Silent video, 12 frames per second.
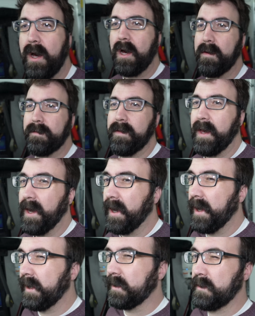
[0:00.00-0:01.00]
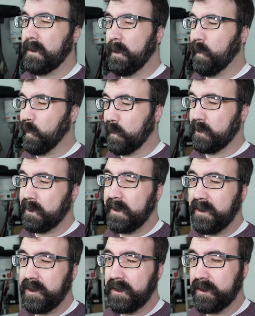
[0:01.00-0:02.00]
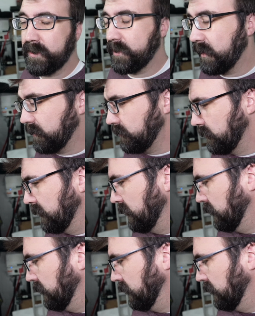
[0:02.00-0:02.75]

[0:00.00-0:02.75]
off that 1/4 inch or so